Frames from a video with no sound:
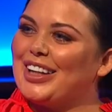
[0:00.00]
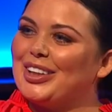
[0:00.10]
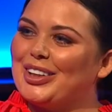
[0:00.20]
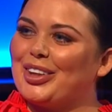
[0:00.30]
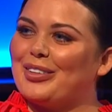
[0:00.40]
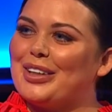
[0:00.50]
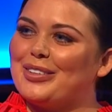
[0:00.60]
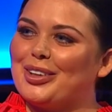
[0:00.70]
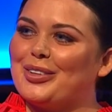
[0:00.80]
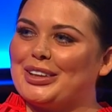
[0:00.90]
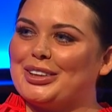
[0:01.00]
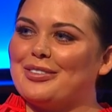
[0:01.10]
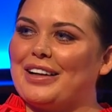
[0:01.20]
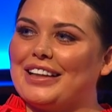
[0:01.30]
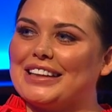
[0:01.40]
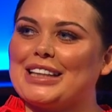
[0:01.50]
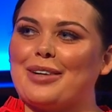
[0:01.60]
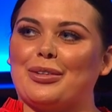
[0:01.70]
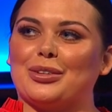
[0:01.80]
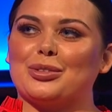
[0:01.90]
got the three-year-old question right. Last
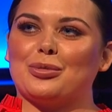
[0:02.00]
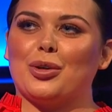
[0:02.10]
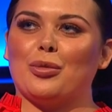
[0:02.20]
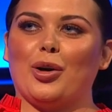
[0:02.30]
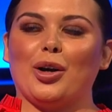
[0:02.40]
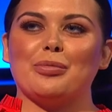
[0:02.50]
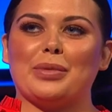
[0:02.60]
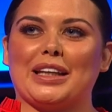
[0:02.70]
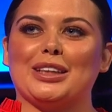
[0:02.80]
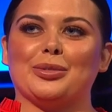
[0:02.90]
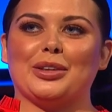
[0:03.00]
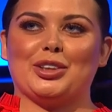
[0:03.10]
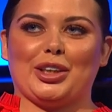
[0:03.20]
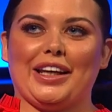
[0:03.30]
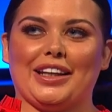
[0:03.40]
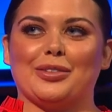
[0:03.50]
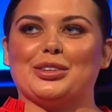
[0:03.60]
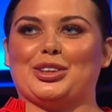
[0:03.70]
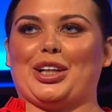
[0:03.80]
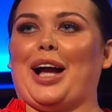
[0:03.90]
time it was what begins with J and it
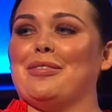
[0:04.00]
was jam.